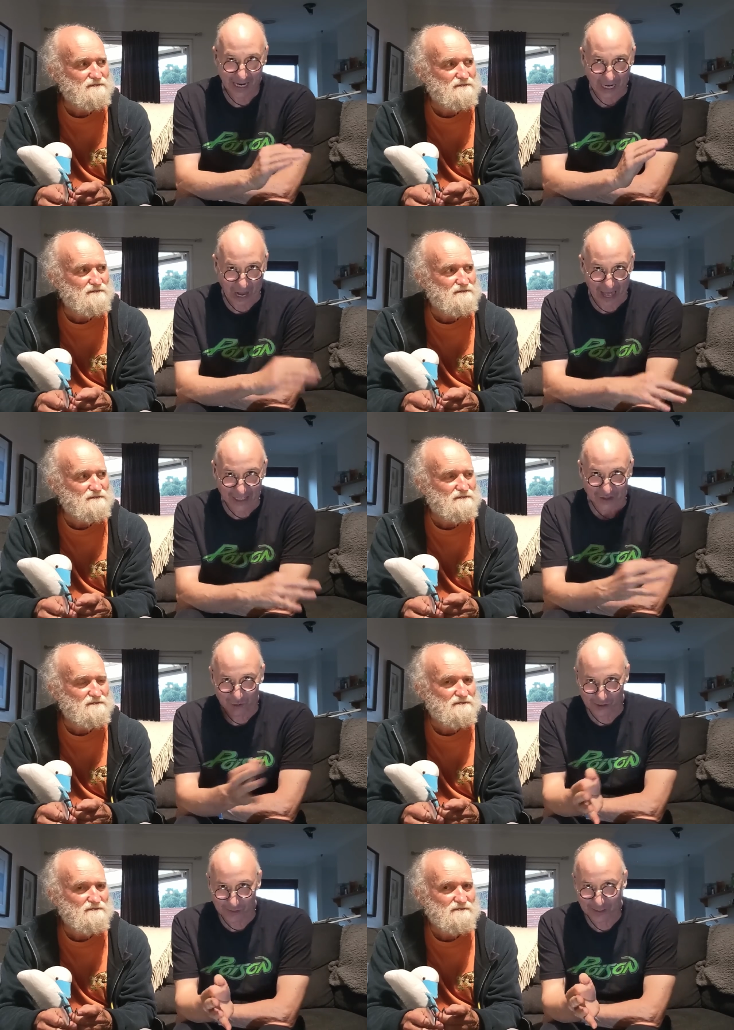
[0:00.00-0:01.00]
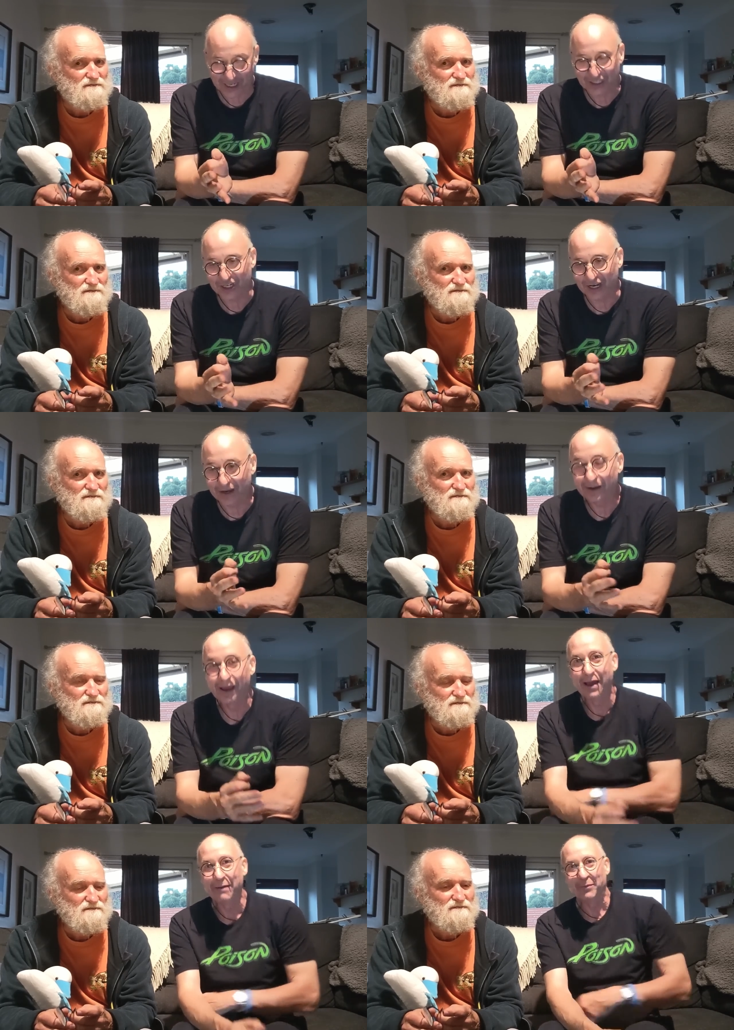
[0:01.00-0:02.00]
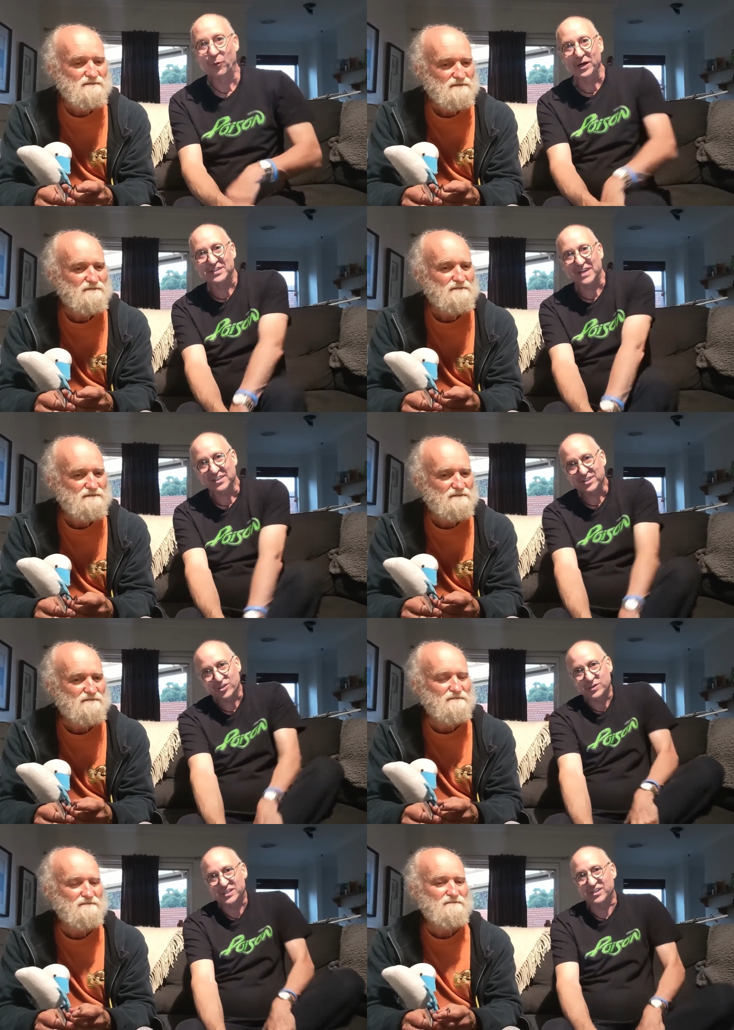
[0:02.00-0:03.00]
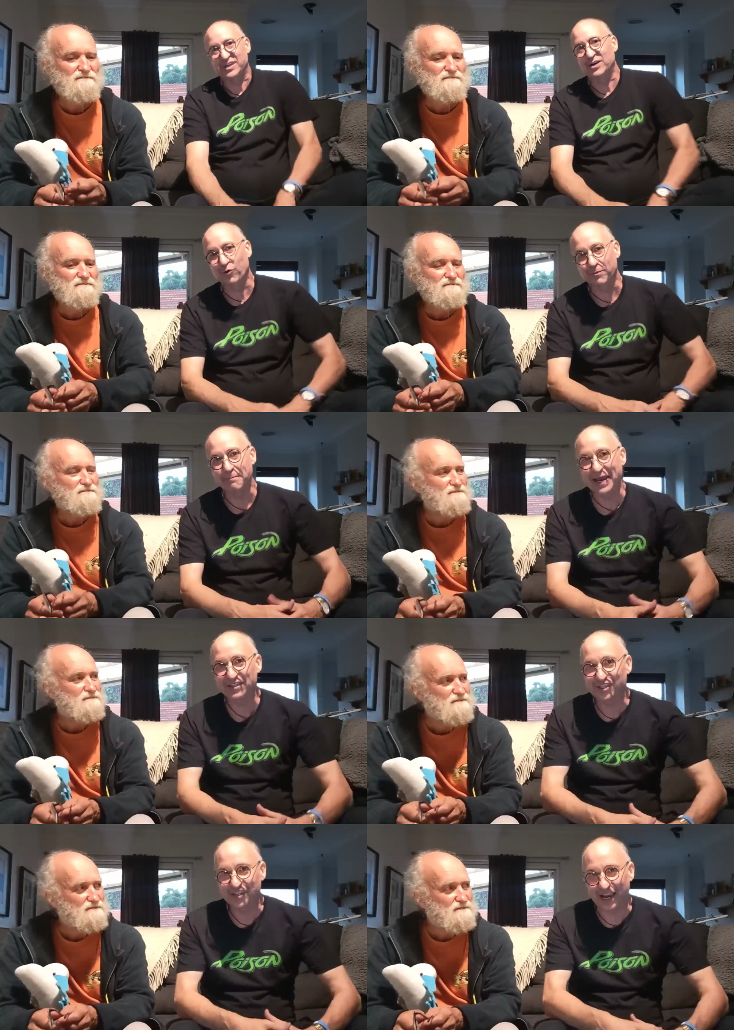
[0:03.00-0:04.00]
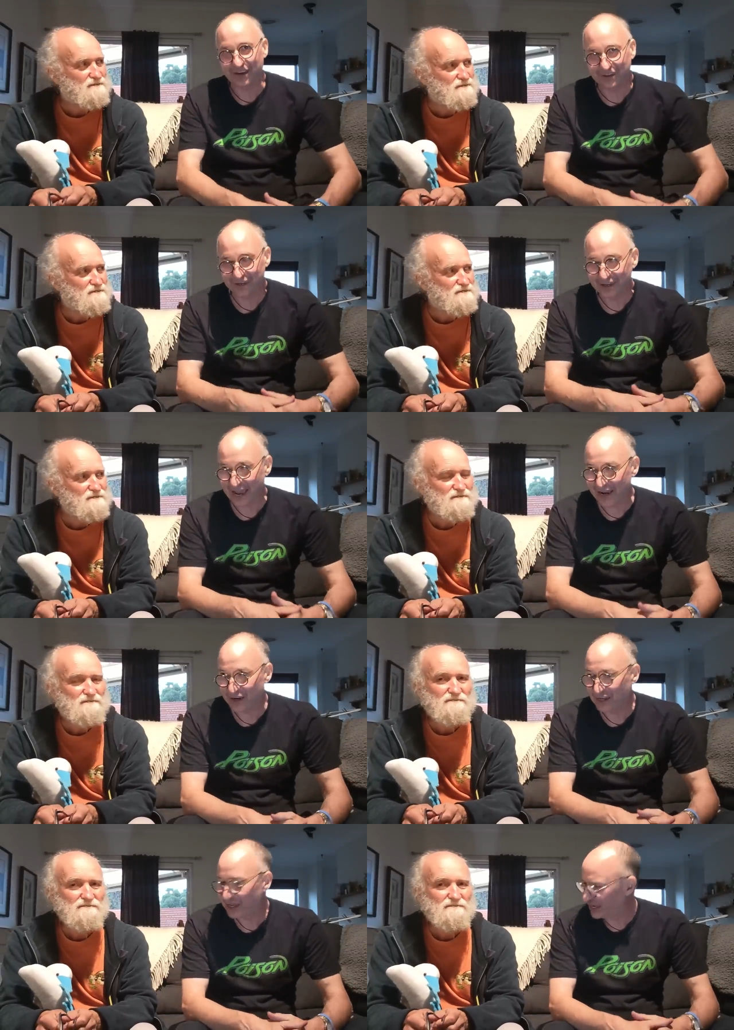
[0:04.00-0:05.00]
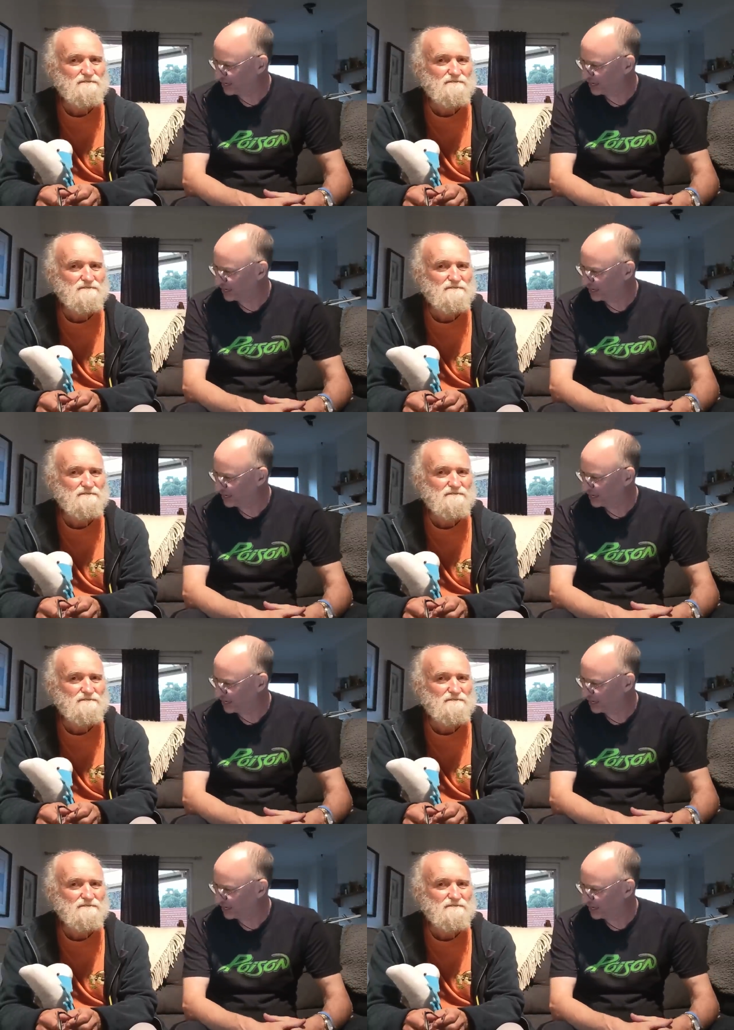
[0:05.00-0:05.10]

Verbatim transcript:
Speaker 1: classroom teacher, but what he does do is a thing called Men's Shed. And